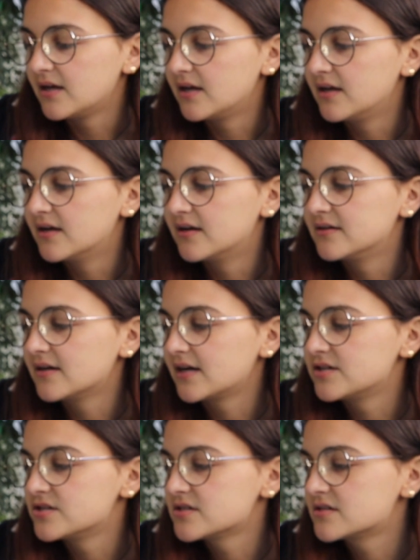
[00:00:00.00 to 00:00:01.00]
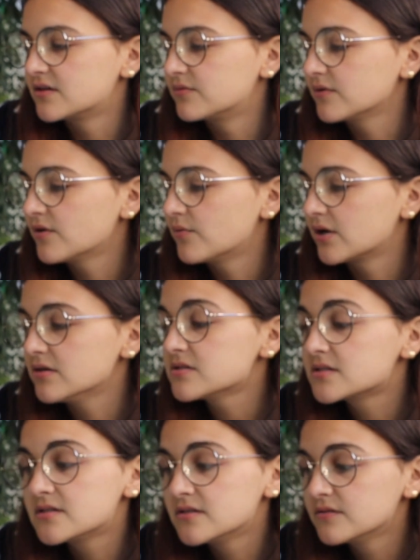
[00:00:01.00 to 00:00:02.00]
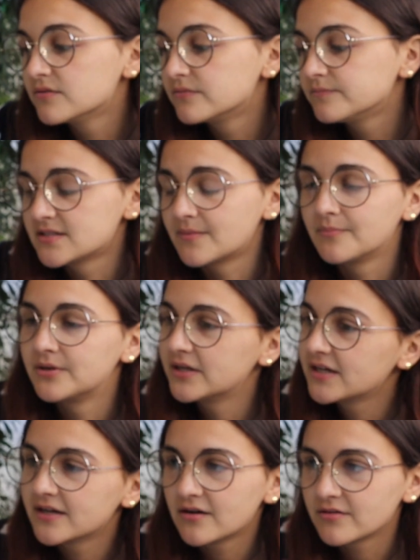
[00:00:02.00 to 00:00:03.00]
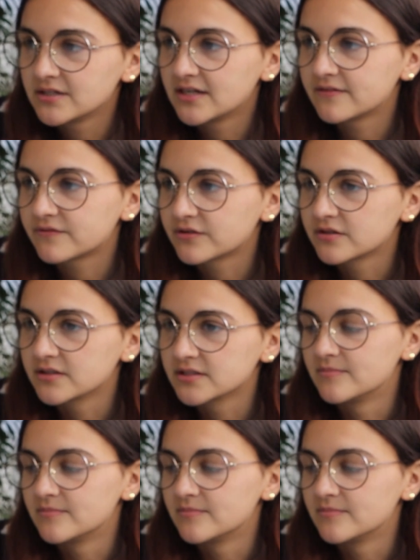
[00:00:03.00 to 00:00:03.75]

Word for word: and I just don't know what else to do because I'm putting in all the effort.